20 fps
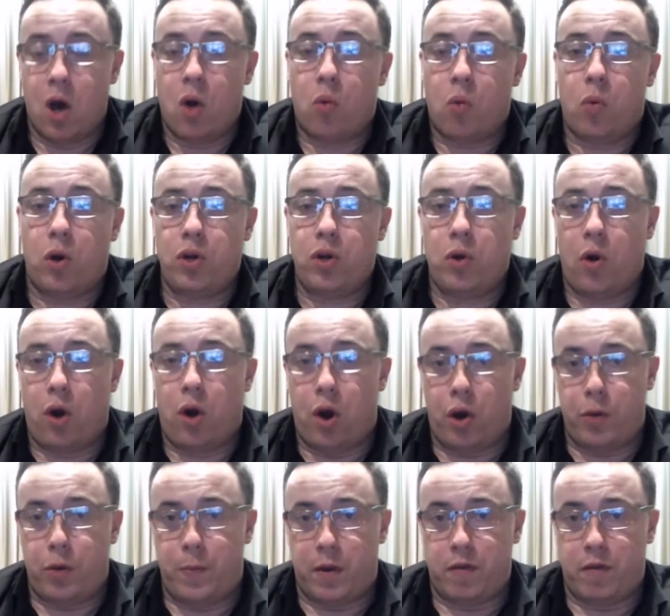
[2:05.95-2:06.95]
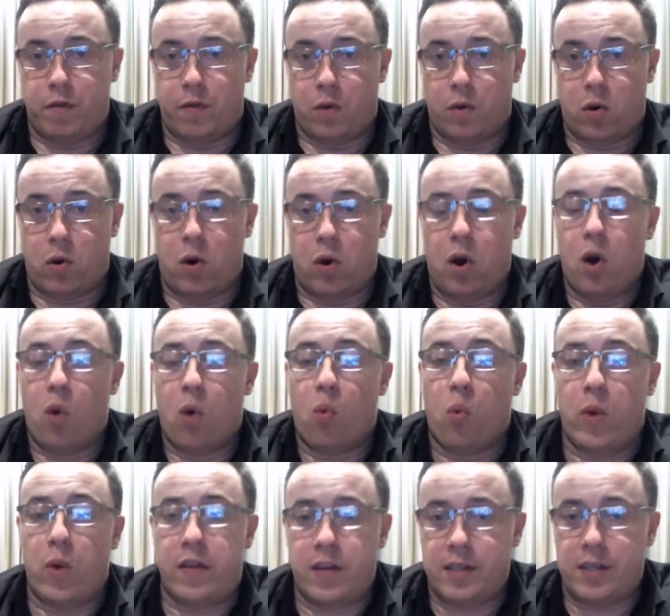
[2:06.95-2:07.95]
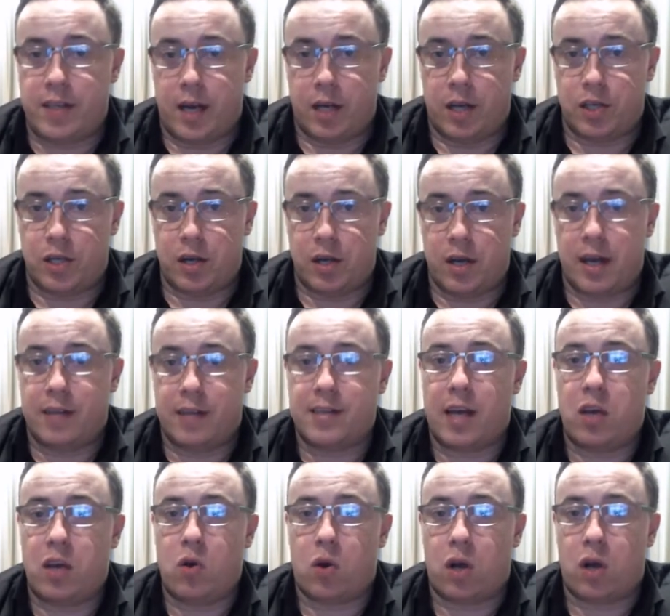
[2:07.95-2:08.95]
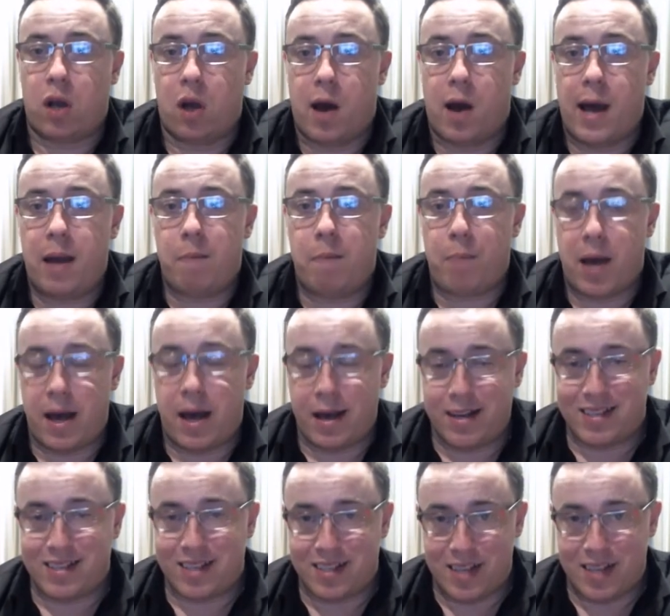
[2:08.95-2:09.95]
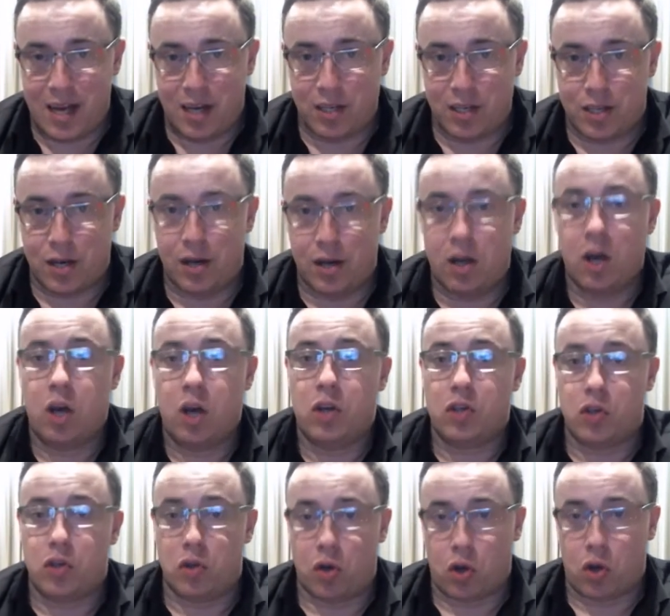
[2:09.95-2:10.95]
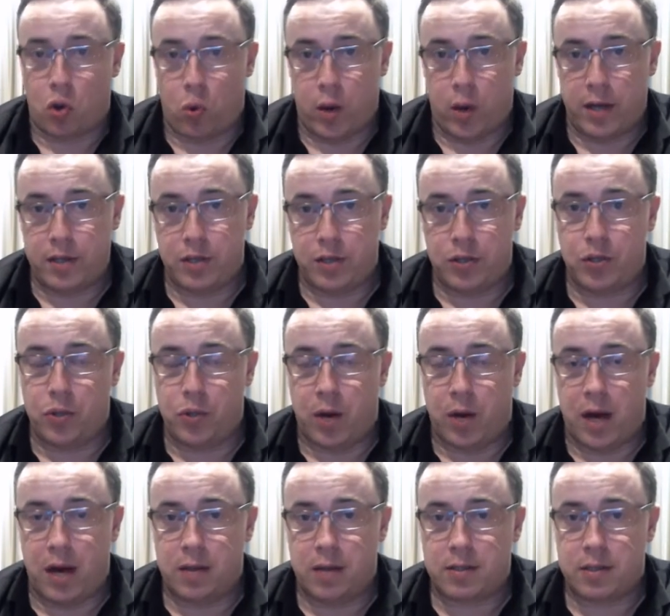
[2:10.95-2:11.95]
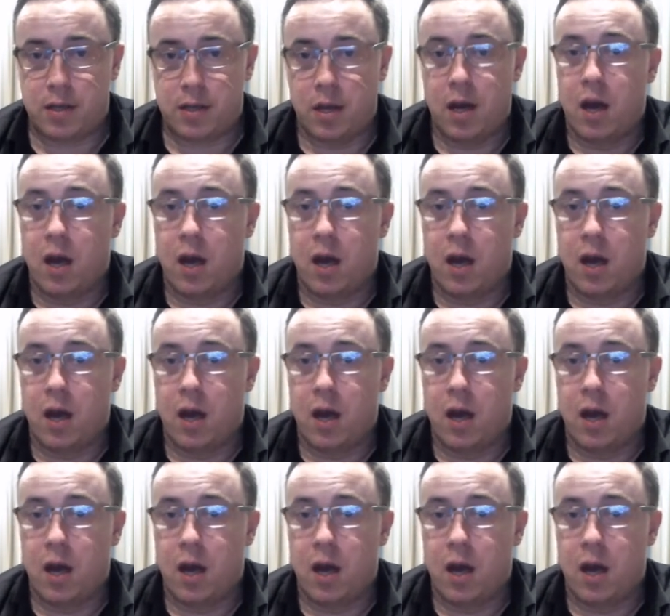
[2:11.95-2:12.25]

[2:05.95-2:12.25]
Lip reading: What you're hoping for with attention is that your client pays attention to the questions you ask,